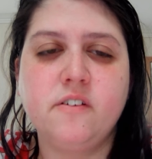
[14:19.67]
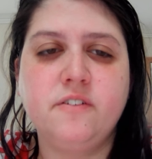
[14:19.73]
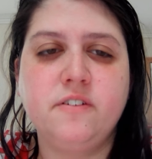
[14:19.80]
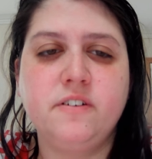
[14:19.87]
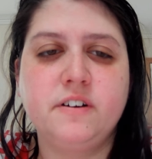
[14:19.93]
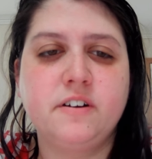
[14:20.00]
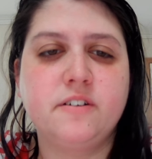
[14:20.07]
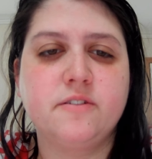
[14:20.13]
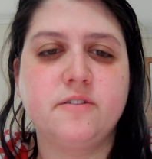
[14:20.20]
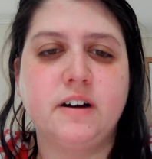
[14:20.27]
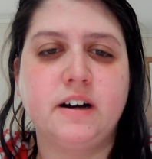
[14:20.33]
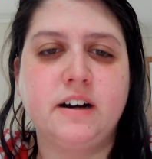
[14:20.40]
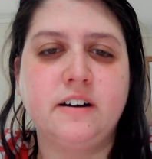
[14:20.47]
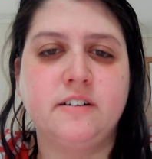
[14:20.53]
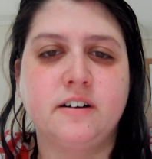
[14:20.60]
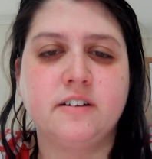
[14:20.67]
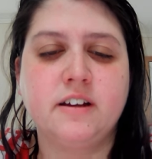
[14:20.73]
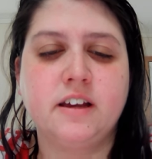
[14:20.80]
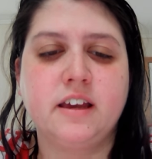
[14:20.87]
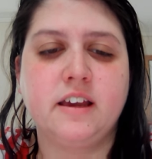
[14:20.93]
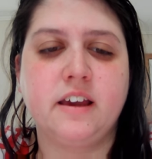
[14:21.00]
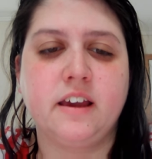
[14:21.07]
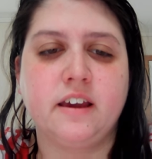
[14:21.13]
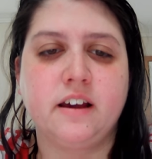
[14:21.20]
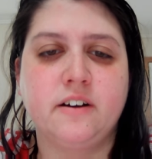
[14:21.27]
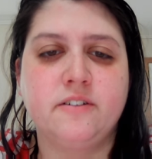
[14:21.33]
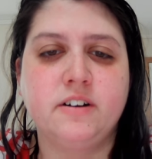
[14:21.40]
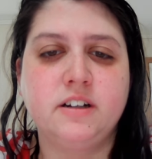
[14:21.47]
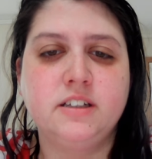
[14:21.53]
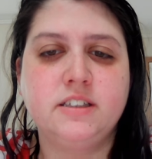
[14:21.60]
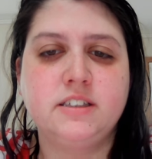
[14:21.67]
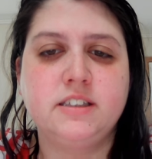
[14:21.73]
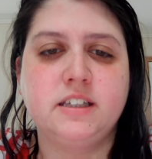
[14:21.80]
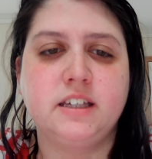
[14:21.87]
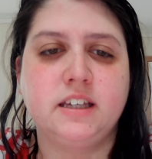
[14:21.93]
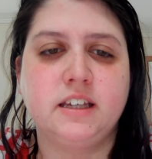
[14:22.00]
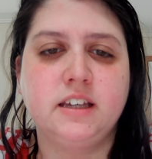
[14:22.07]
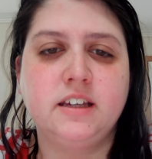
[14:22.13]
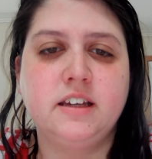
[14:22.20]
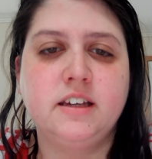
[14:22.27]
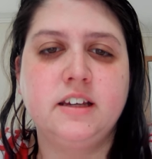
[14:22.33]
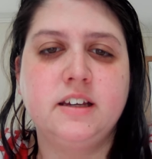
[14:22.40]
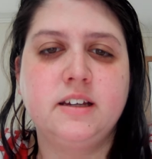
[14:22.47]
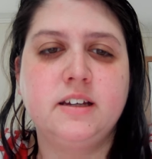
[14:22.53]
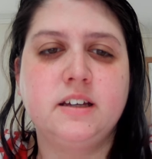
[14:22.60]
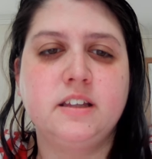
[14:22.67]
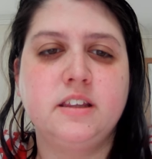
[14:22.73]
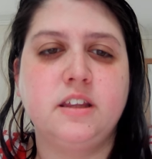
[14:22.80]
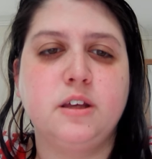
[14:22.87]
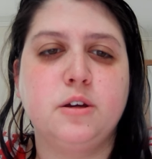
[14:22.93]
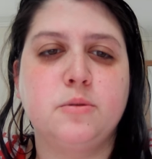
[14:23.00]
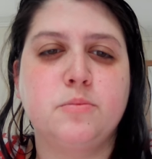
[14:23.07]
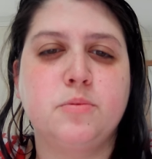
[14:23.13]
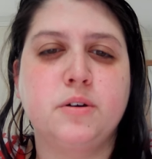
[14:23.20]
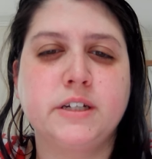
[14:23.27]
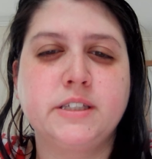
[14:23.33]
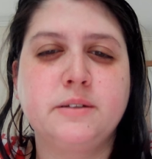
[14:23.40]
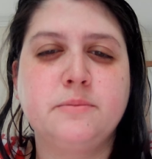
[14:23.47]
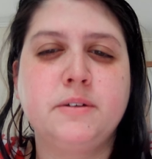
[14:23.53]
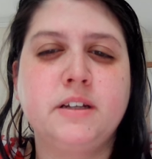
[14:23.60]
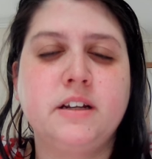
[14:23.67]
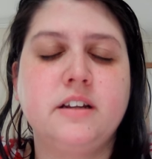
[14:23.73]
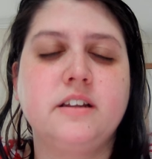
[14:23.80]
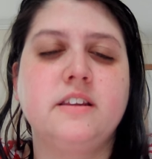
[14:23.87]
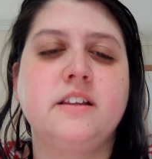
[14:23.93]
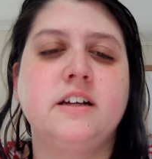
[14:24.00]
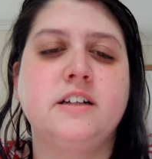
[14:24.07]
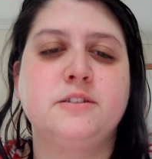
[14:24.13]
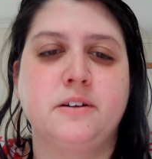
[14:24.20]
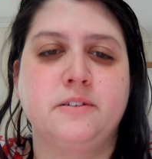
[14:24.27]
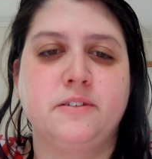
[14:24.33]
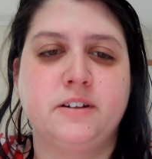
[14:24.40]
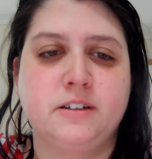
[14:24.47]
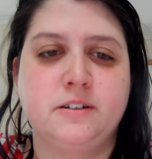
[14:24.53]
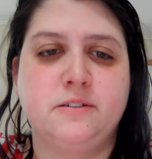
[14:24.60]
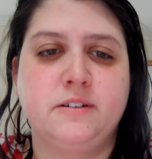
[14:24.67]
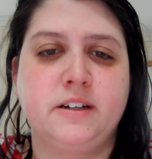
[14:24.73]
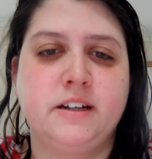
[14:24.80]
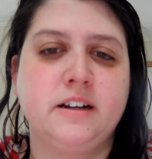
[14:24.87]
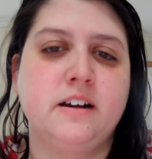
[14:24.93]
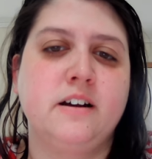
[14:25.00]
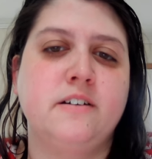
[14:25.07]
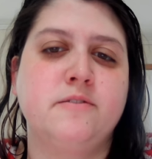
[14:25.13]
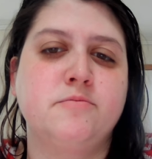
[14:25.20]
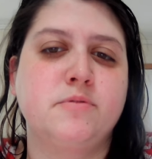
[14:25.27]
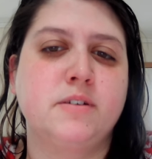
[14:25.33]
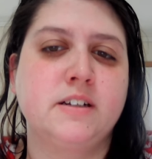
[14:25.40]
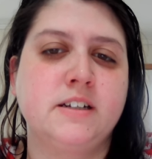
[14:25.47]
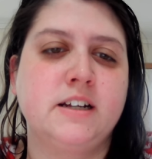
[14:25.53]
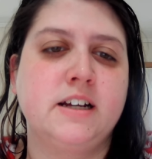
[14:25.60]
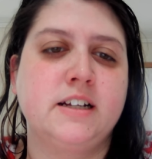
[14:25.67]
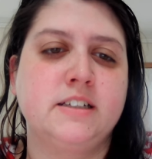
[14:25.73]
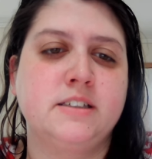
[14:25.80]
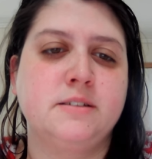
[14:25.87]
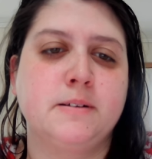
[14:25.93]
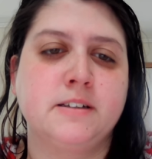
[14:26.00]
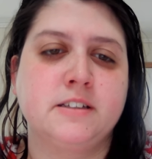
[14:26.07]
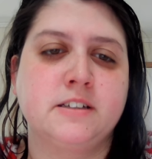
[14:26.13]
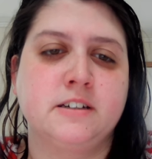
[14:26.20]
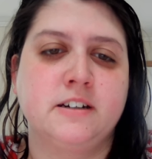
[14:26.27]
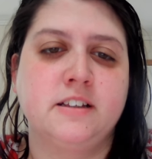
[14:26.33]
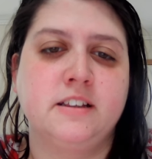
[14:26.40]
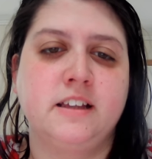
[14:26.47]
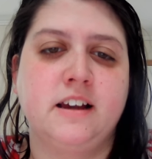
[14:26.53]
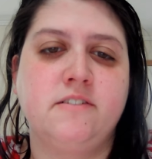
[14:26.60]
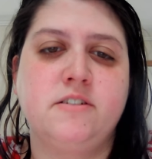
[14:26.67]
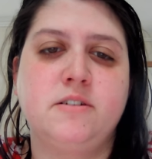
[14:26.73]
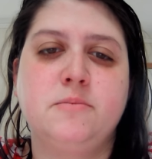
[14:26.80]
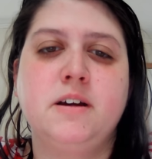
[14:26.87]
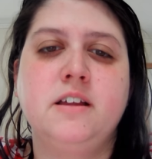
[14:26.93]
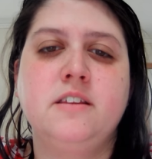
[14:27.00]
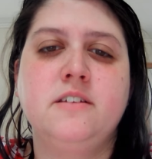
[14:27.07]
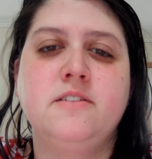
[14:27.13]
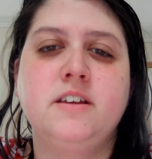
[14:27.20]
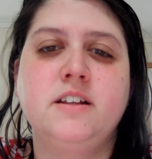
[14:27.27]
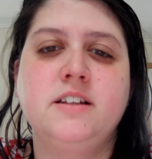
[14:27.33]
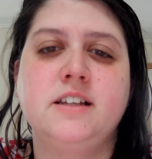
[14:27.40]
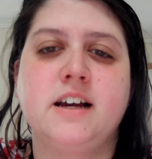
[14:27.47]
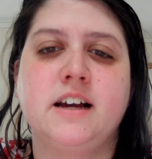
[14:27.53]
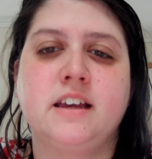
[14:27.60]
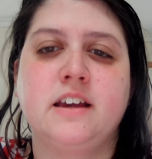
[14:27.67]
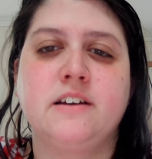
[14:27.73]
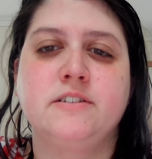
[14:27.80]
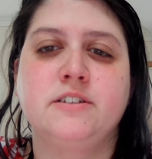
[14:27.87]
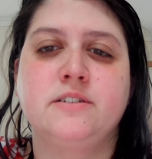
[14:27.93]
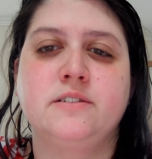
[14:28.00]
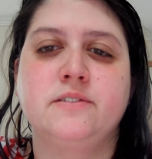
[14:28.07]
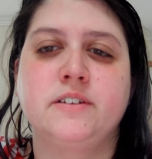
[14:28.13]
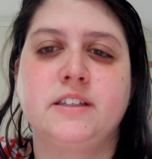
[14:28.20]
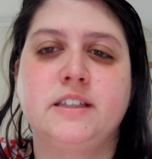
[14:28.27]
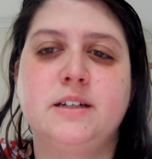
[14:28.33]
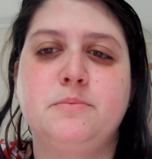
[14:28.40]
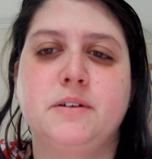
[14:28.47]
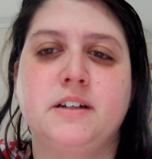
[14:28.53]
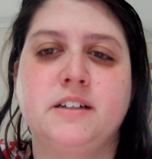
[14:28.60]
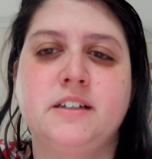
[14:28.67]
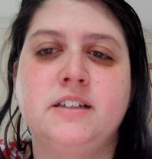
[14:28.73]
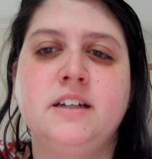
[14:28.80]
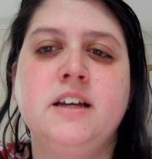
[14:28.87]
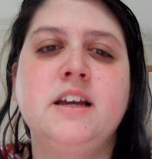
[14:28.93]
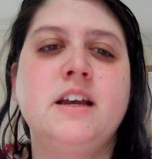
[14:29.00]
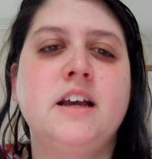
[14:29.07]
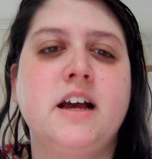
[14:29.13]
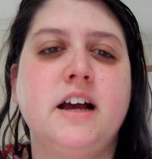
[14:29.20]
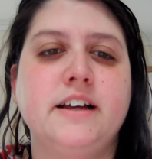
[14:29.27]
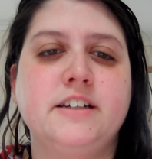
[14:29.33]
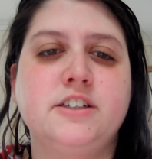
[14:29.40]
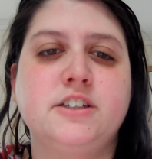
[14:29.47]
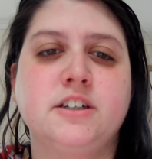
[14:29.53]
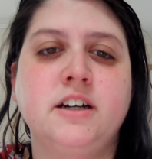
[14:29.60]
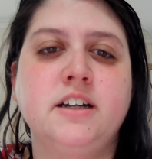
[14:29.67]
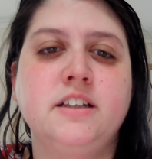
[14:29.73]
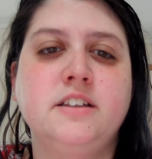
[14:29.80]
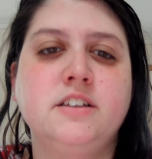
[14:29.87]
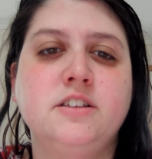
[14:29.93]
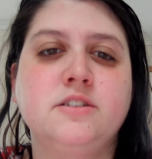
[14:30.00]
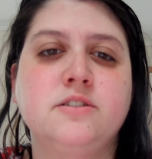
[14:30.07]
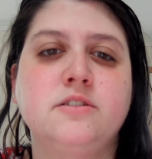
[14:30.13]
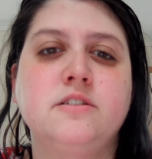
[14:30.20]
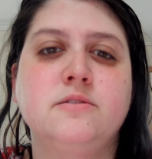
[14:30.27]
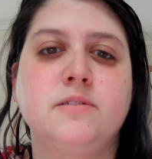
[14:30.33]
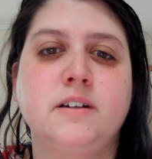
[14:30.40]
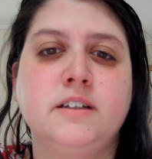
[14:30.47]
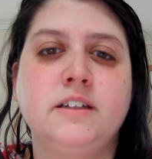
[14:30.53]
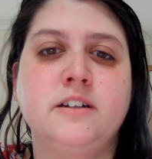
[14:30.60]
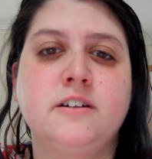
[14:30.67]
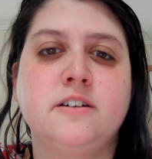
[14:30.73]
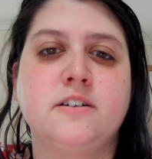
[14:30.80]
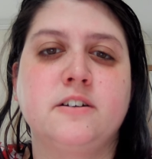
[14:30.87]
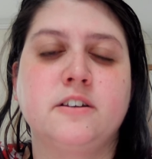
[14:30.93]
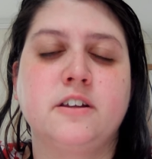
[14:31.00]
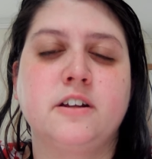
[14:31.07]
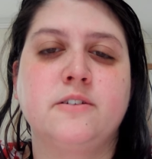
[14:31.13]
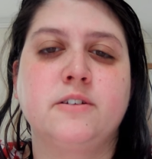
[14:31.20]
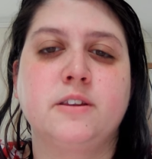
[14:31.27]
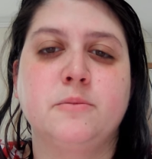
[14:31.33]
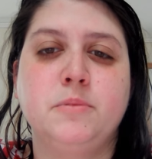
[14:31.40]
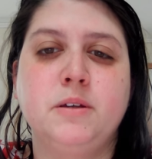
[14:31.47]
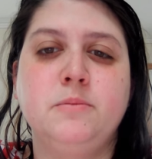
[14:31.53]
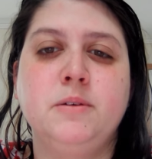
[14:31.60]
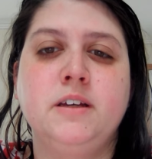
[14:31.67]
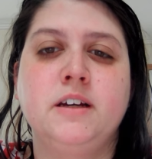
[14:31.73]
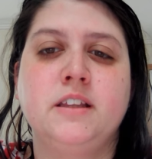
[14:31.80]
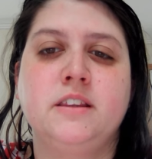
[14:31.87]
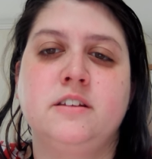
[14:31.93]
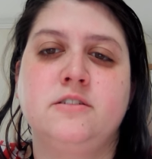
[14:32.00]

For, wow, okay, I want to see the imprisonment. That's what I wanted to read of Brenda Ann Spencer. In the aftermath of the attack, it was revealed that Brenda had shot at the school one year earlier with a BB gun.